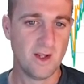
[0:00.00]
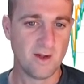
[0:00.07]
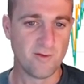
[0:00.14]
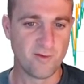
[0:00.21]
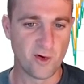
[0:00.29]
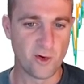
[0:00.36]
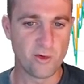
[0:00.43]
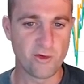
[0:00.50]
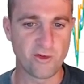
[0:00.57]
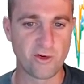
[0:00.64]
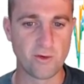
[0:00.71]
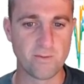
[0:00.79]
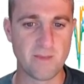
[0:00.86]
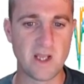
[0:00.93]
Those
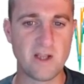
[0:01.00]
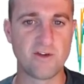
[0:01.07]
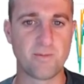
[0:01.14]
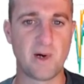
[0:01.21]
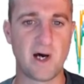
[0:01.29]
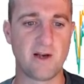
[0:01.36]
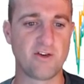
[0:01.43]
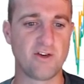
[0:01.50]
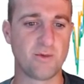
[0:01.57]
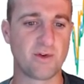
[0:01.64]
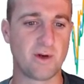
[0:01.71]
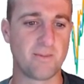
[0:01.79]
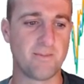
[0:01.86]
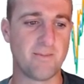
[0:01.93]
two major
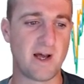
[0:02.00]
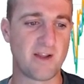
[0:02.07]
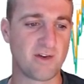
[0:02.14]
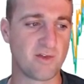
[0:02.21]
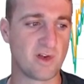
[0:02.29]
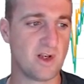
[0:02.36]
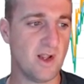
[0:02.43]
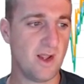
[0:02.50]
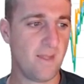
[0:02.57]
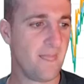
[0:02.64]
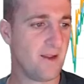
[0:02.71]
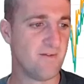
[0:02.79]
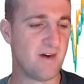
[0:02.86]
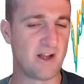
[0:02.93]
partnerships are massive, and
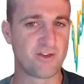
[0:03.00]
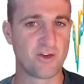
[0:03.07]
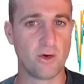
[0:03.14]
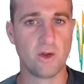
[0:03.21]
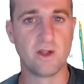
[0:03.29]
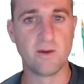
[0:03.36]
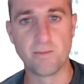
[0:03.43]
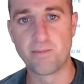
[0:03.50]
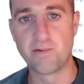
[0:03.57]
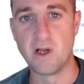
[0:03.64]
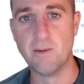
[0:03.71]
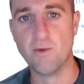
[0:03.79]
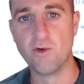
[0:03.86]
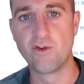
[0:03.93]
that's only
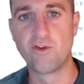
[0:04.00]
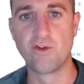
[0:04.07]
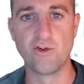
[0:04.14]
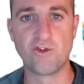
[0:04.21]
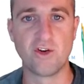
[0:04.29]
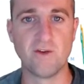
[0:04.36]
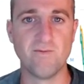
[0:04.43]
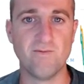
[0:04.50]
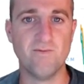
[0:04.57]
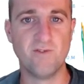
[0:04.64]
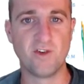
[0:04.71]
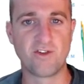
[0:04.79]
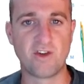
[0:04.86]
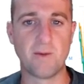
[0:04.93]
pretty much touching
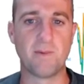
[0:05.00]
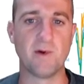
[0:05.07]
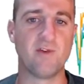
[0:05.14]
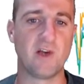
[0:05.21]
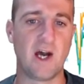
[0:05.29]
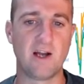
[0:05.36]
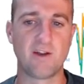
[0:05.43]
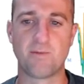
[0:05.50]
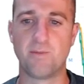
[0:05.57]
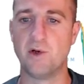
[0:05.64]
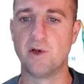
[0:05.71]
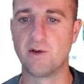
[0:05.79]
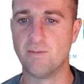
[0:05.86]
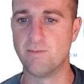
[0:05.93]
the tip of the
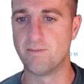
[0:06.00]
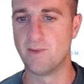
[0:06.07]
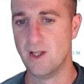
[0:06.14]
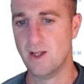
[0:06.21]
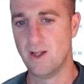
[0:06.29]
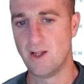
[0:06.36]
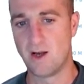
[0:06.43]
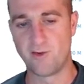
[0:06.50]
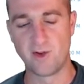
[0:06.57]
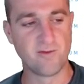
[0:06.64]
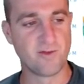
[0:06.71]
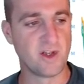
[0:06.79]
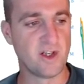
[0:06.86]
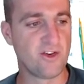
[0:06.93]
iceberg. I
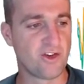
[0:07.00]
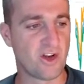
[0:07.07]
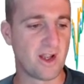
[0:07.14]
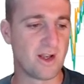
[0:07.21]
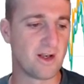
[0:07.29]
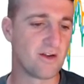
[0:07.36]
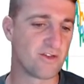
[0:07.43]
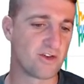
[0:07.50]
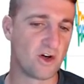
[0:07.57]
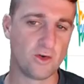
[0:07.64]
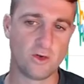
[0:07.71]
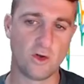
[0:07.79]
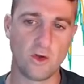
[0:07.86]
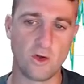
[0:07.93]
think VChain has got a
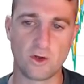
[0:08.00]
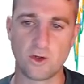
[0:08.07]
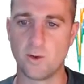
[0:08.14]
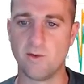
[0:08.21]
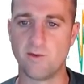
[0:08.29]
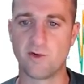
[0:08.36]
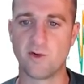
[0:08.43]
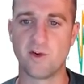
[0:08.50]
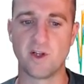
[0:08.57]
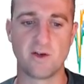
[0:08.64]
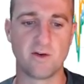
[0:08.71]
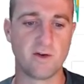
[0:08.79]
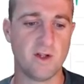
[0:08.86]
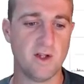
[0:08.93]
lot going for it,
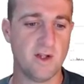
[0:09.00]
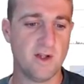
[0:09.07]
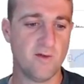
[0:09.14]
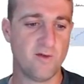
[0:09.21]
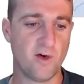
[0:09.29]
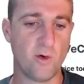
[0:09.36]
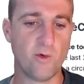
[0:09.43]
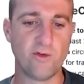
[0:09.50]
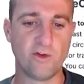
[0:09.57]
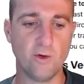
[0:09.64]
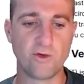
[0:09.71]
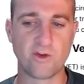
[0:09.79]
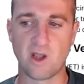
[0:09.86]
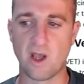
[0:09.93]
and those
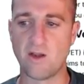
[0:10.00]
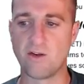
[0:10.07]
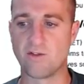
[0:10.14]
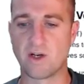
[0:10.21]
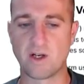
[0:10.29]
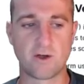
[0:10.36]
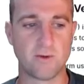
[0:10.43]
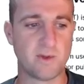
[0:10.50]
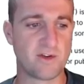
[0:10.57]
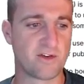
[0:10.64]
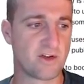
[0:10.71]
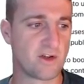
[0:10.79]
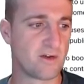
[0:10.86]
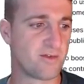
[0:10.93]
use cases that come
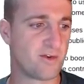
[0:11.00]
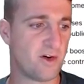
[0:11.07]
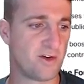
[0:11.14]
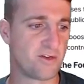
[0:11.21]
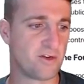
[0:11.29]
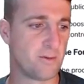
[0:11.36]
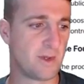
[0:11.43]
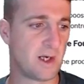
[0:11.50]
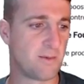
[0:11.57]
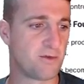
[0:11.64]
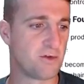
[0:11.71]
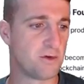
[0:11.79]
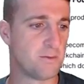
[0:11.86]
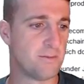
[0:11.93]
into force are going to be
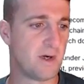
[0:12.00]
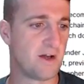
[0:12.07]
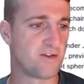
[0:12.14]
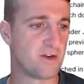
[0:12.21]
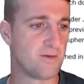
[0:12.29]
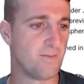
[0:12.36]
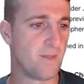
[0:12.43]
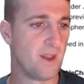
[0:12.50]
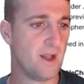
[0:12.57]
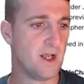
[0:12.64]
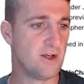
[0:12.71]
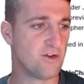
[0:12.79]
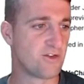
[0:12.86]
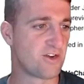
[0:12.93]
absolutely massive.
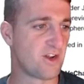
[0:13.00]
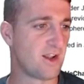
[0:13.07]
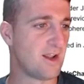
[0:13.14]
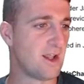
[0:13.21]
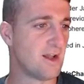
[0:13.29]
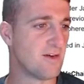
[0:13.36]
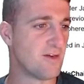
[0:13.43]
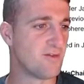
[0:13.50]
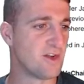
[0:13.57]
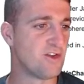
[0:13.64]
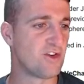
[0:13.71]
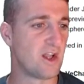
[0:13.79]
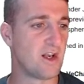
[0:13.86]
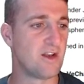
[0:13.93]
It does say here that
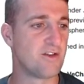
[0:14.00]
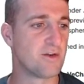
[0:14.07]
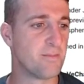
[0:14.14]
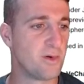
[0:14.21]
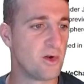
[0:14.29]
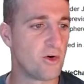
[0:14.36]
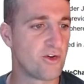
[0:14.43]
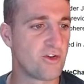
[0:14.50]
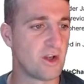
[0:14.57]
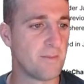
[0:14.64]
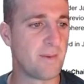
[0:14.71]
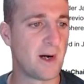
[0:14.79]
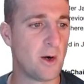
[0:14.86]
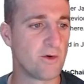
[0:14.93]
VChain is a
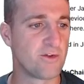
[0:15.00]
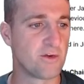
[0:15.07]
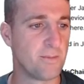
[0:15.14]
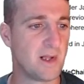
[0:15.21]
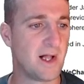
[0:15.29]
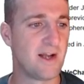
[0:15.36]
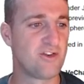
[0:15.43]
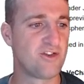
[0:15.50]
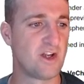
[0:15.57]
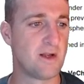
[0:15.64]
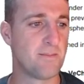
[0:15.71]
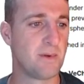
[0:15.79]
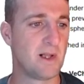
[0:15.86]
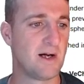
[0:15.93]
blockchain-powered supply
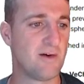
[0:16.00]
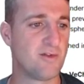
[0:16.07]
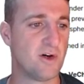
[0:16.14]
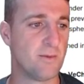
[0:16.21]
chain platform.